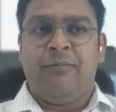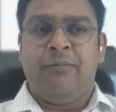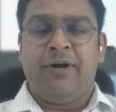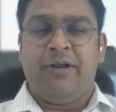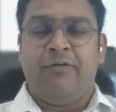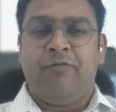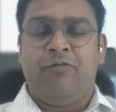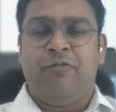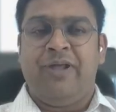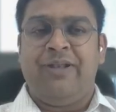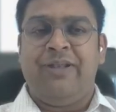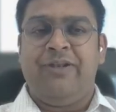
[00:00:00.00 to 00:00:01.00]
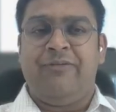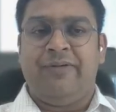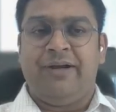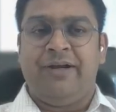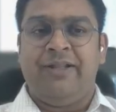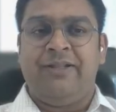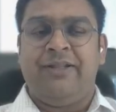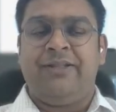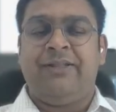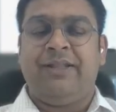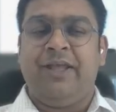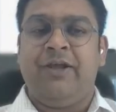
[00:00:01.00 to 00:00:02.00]
but very rarely they
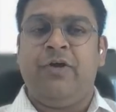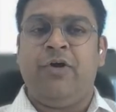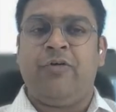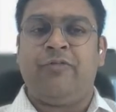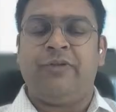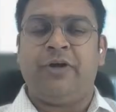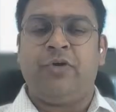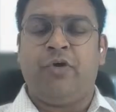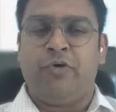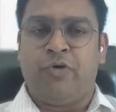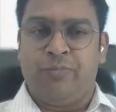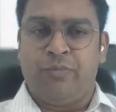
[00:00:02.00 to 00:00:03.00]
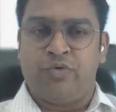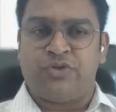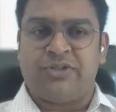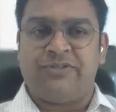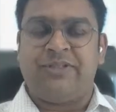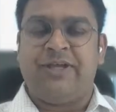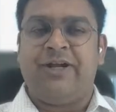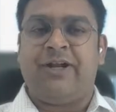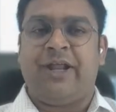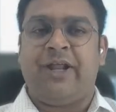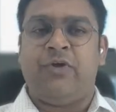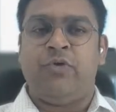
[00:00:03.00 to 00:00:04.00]
think of the contributions they are
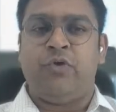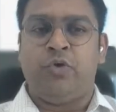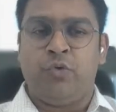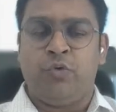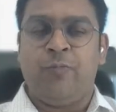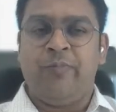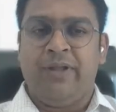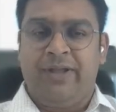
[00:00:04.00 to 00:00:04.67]
trying to do